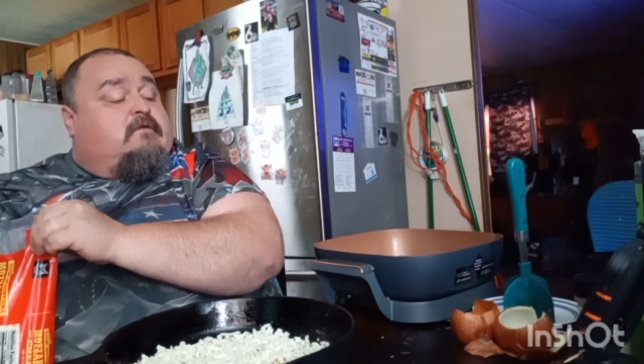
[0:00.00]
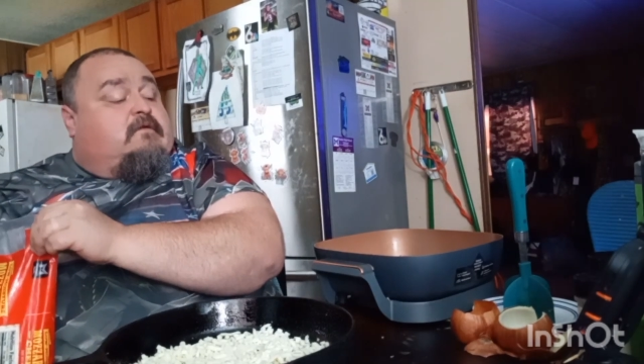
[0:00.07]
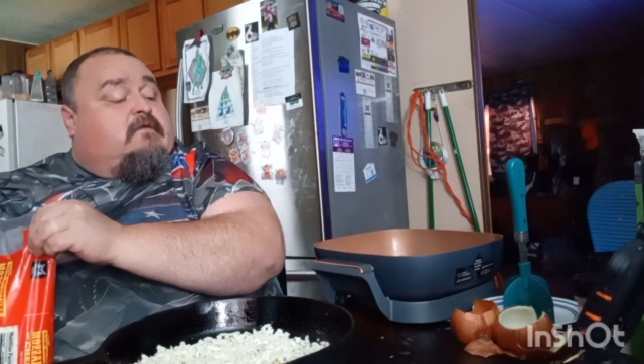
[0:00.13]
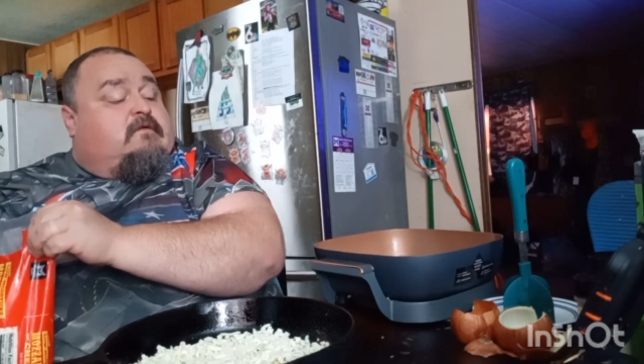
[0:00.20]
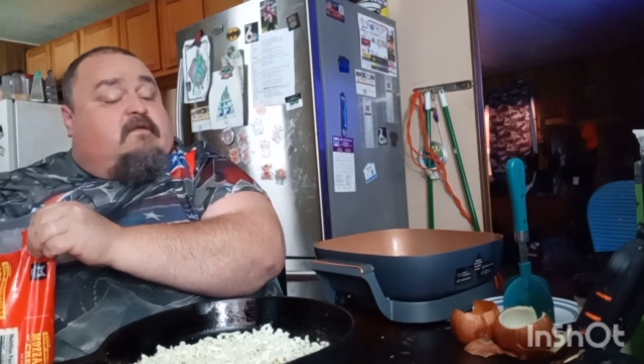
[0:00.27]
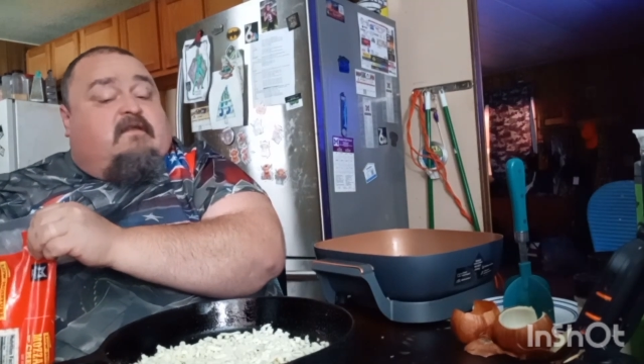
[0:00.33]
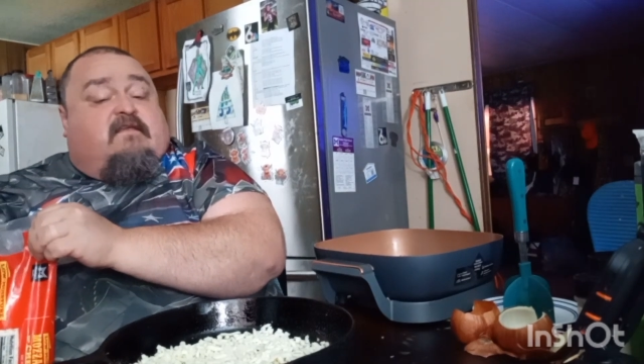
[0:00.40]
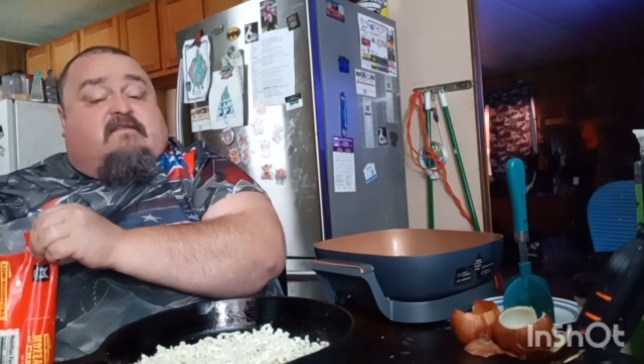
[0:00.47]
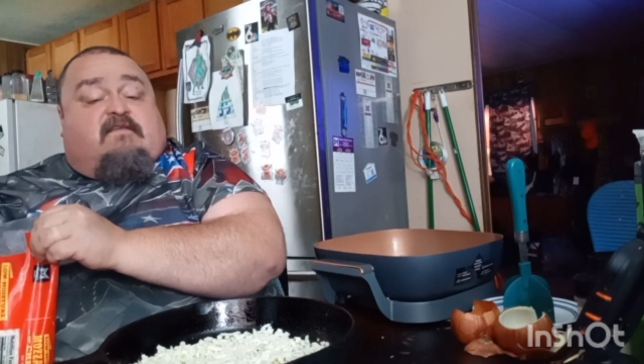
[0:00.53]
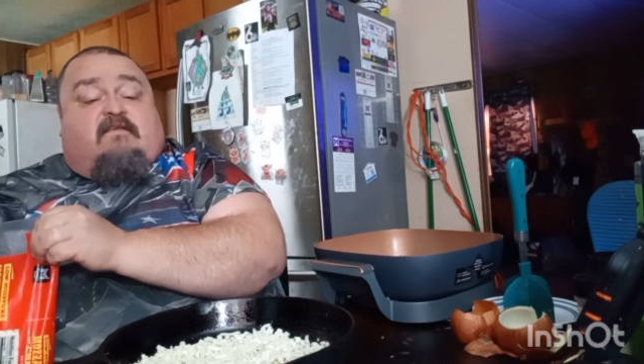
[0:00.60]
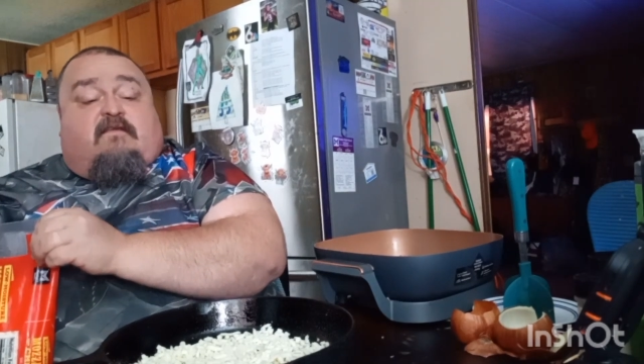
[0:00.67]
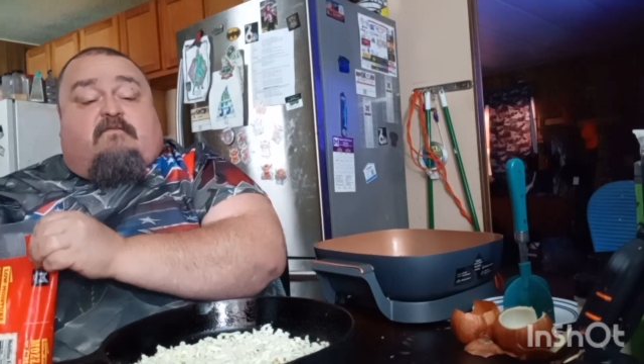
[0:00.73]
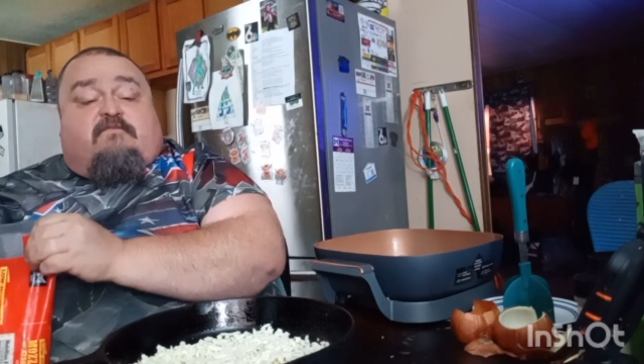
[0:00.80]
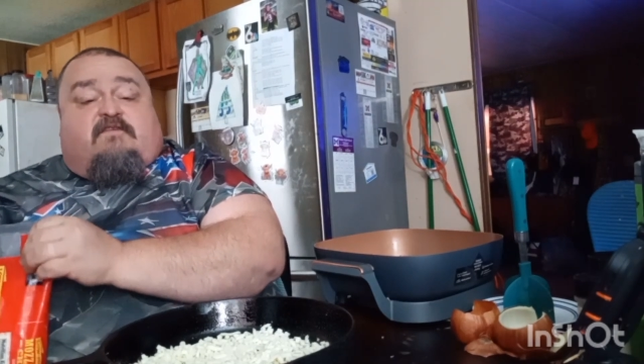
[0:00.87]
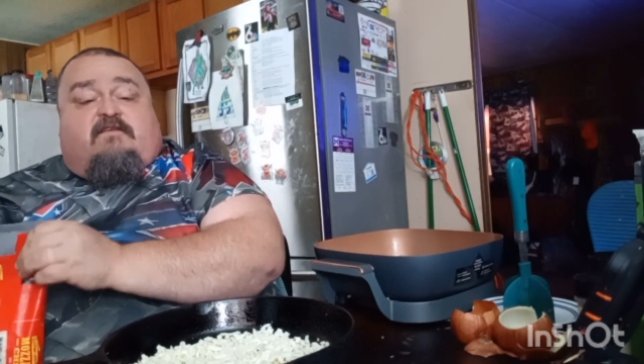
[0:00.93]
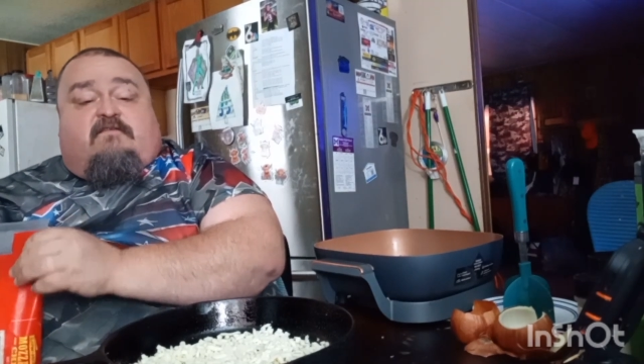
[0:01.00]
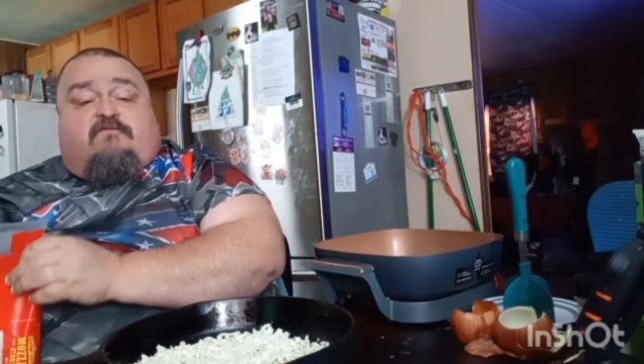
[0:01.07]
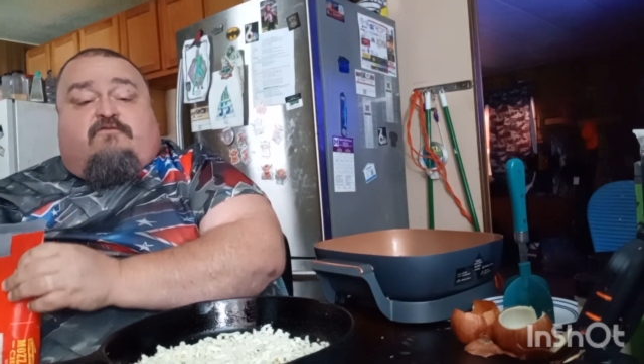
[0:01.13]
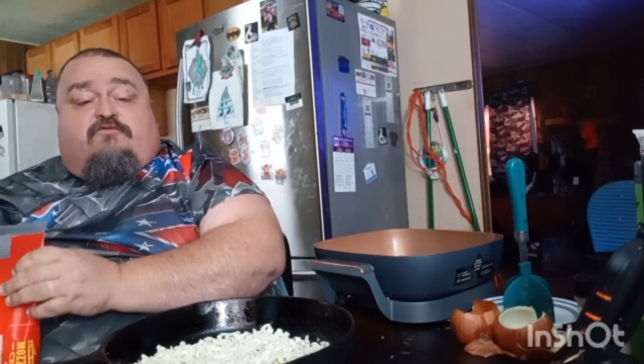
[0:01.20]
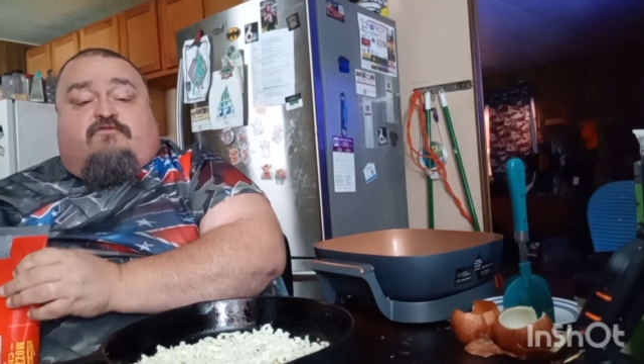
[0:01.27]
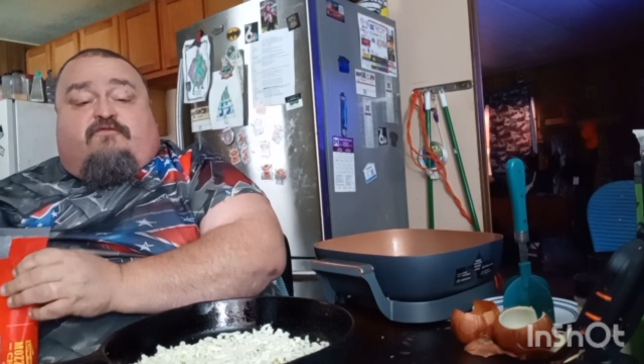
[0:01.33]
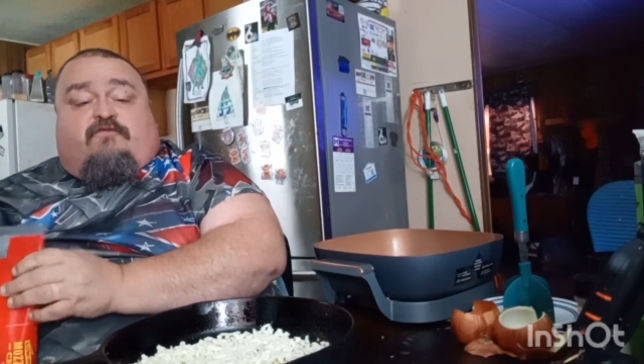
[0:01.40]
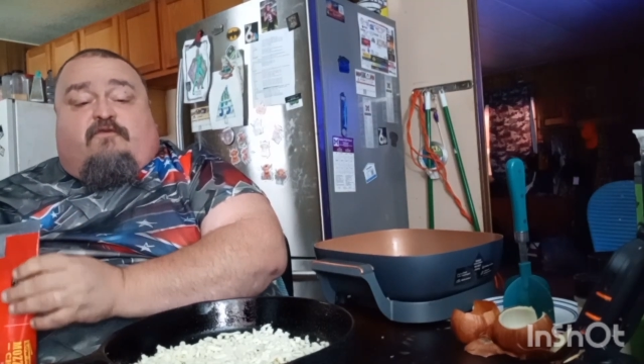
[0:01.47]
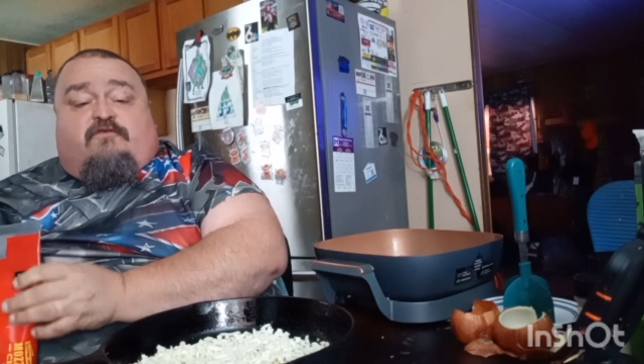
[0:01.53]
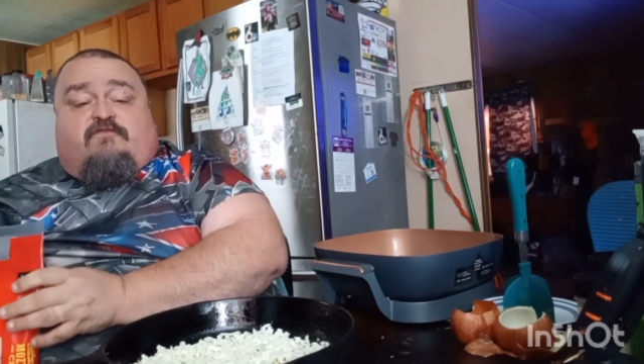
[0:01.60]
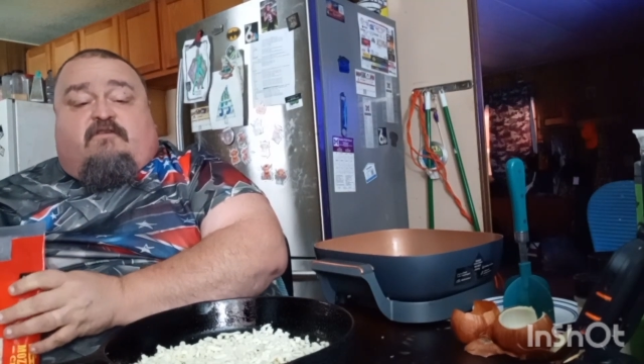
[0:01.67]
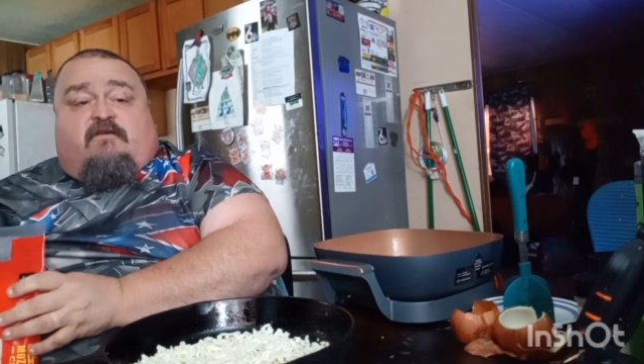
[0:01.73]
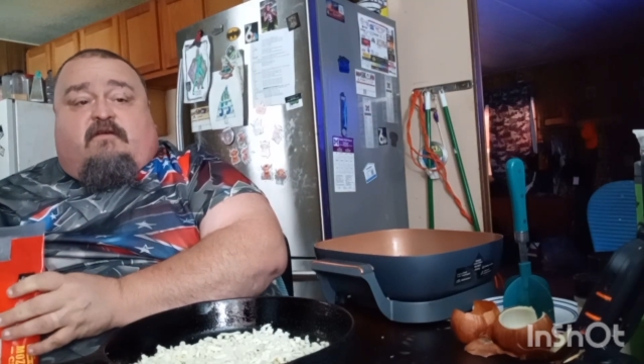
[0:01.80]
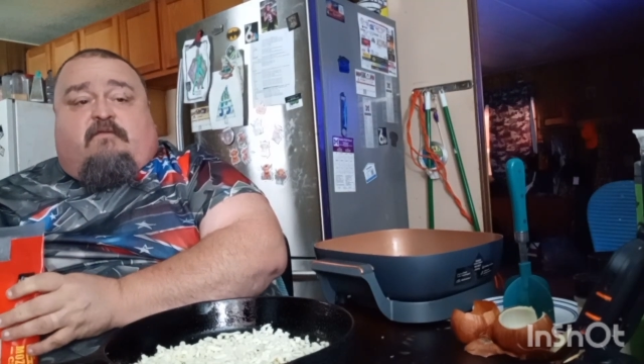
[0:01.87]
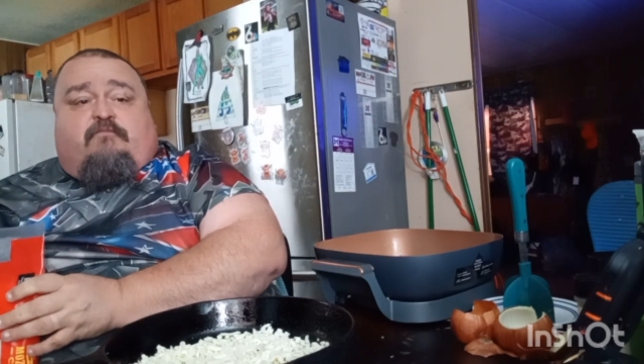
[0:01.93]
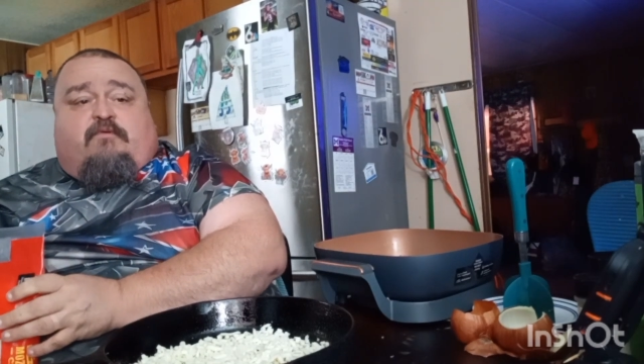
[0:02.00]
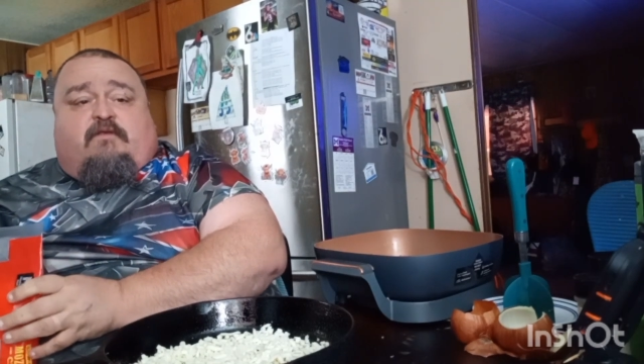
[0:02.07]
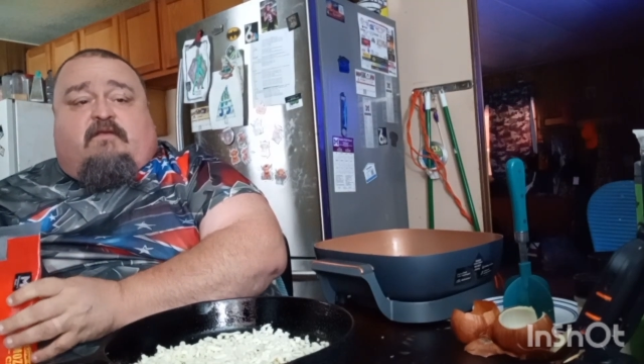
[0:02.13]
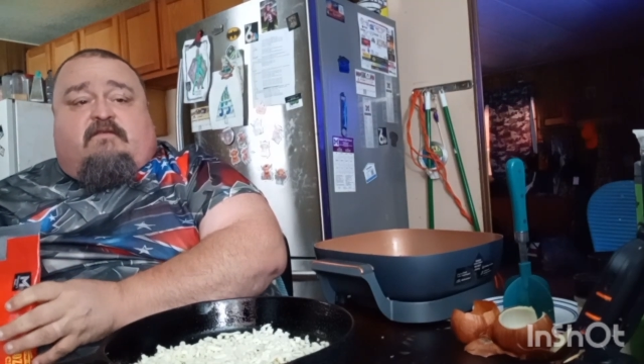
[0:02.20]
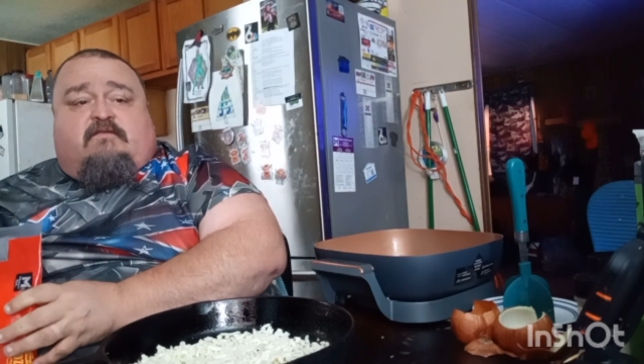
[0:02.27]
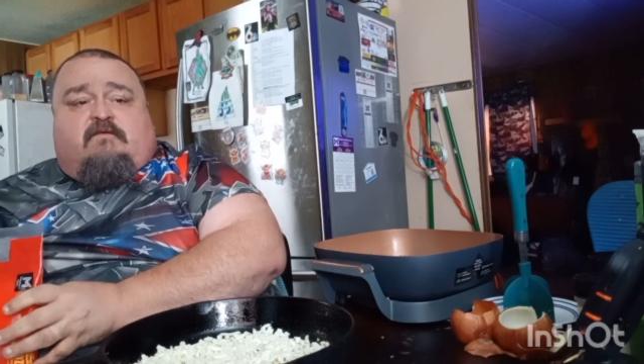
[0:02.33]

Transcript: Can I see them scissors for a second, please?